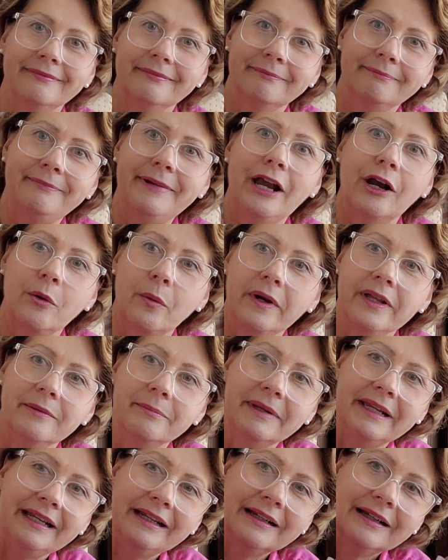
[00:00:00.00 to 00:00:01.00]
bear with
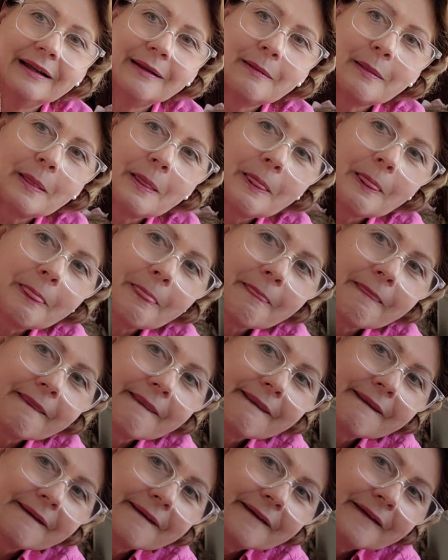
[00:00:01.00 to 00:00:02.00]
me.
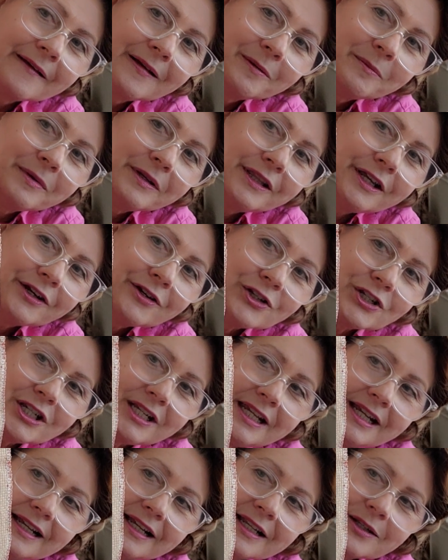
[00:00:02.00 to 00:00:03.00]
But there
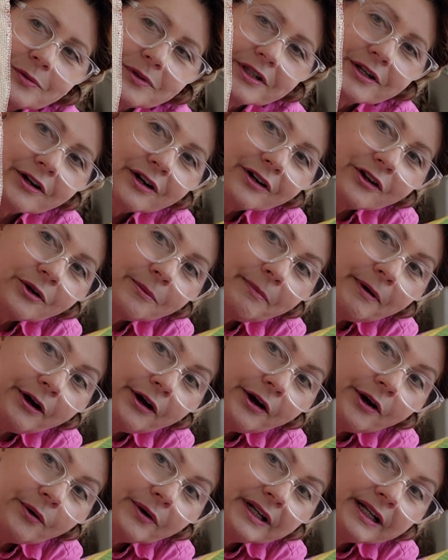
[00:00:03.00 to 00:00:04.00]
she is with her little
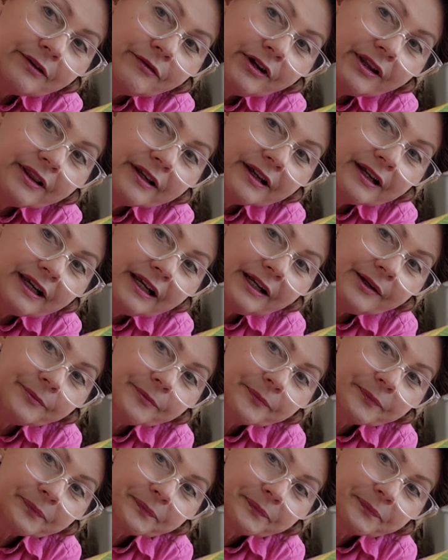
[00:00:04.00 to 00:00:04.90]
bow and everything.